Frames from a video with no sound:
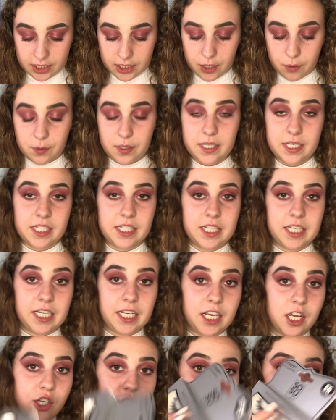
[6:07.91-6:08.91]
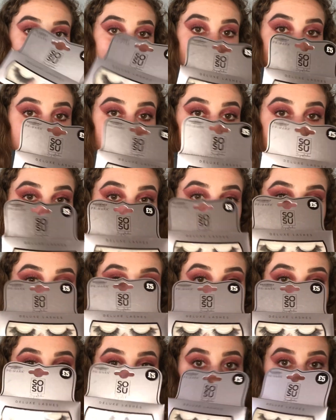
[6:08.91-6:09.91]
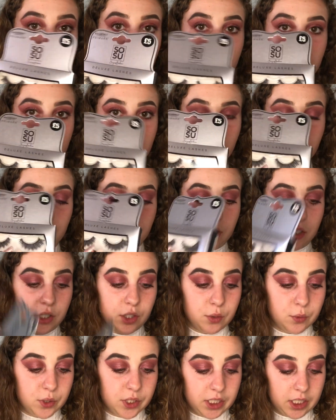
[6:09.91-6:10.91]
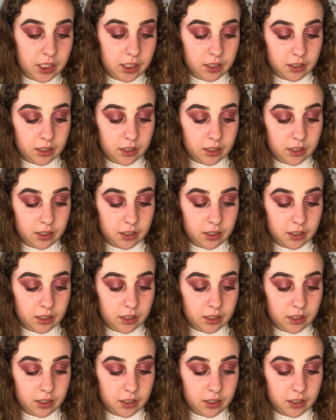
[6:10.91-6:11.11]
So it's the Sosu lashes that we are using.